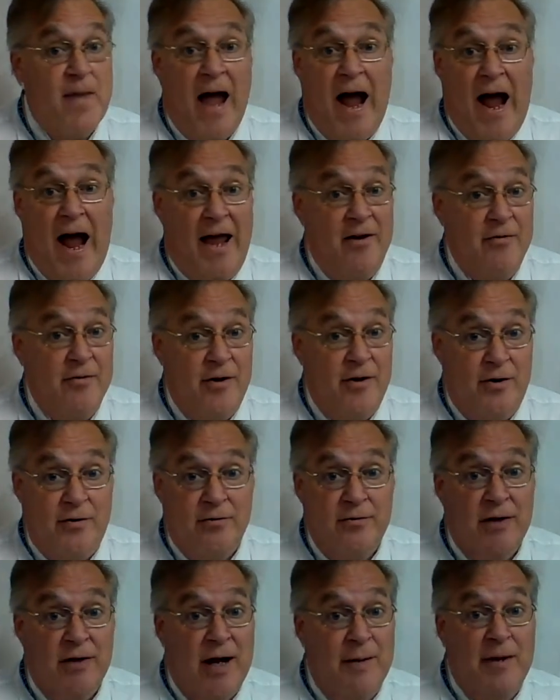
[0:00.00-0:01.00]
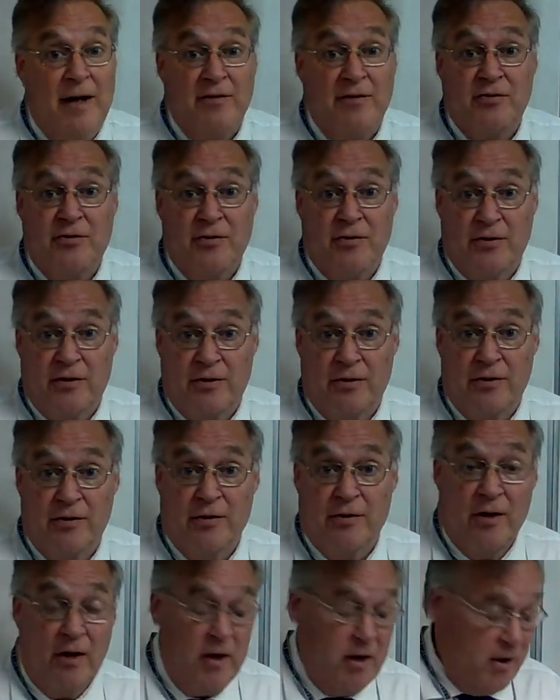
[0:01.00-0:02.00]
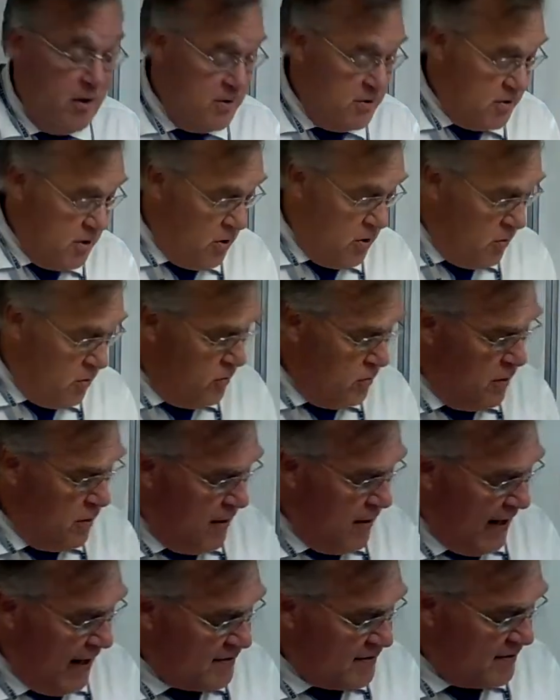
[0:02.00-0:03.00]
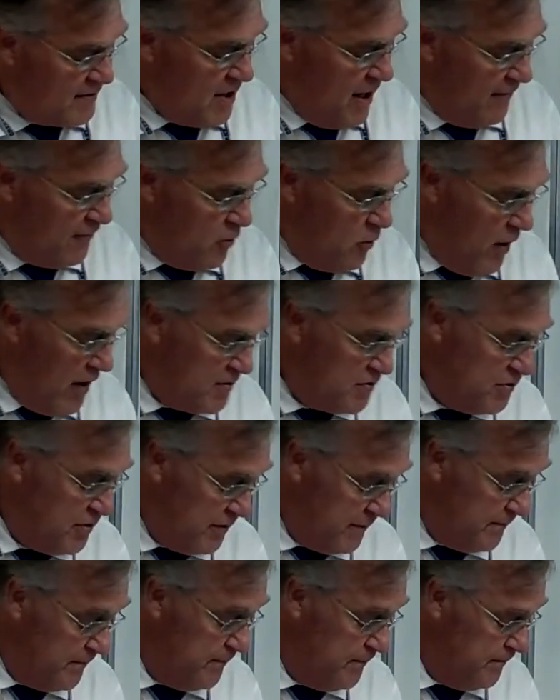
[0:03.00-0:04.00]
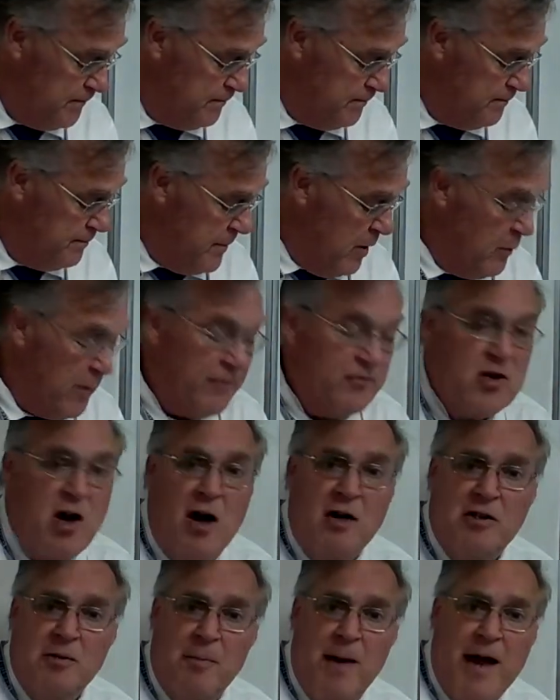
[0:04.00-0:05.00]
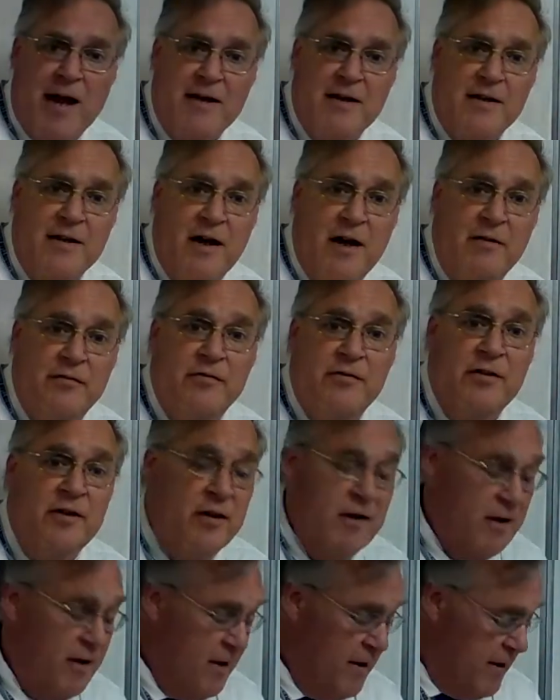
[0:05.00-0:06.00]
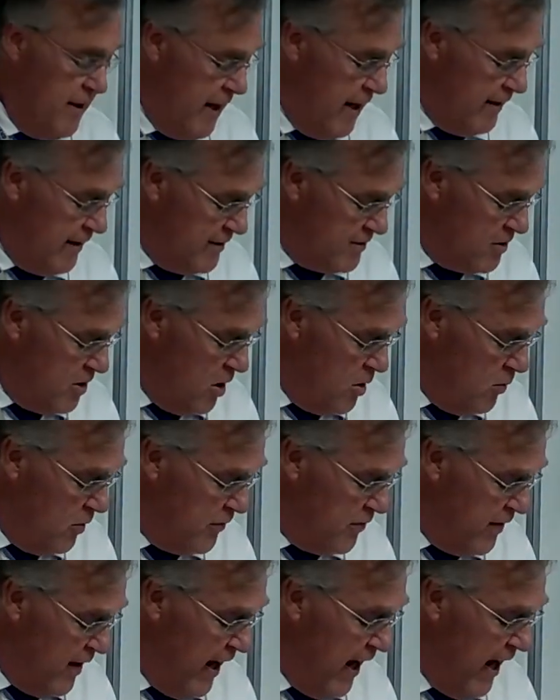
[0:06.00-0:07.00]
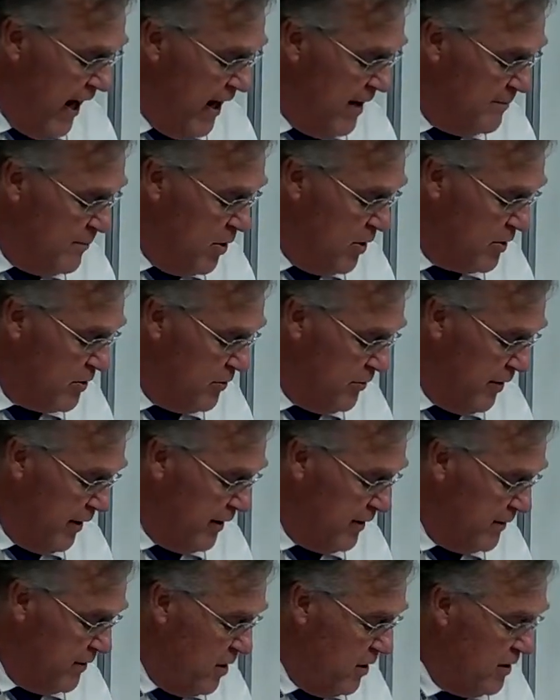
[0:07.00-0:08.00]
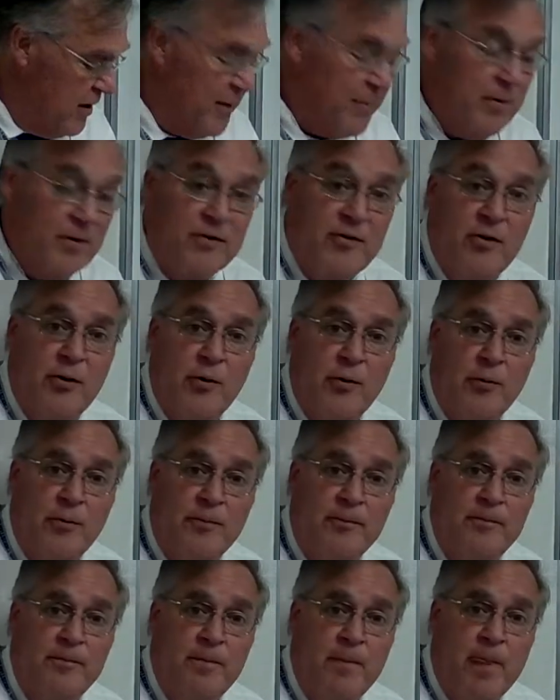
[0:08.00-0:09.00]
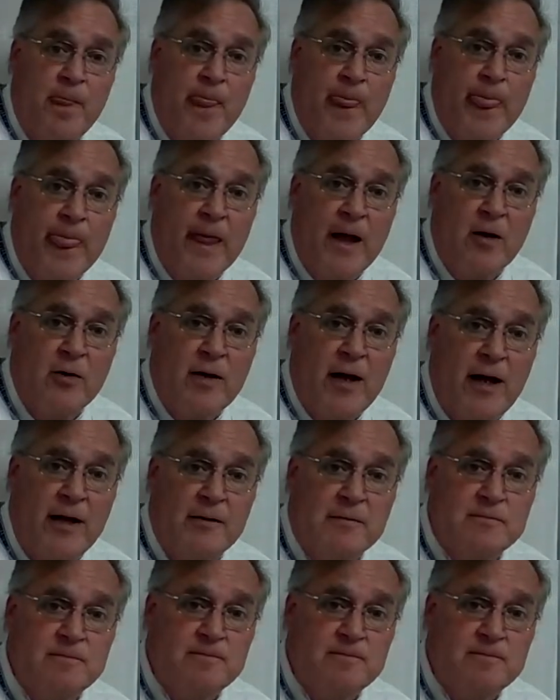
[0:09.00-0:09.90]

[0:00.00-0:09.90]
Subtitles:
I don't know. I'm not sure. So that's a tough question, but we've talked about it enough. And let's go with A, Mercury, on number 2. Okay?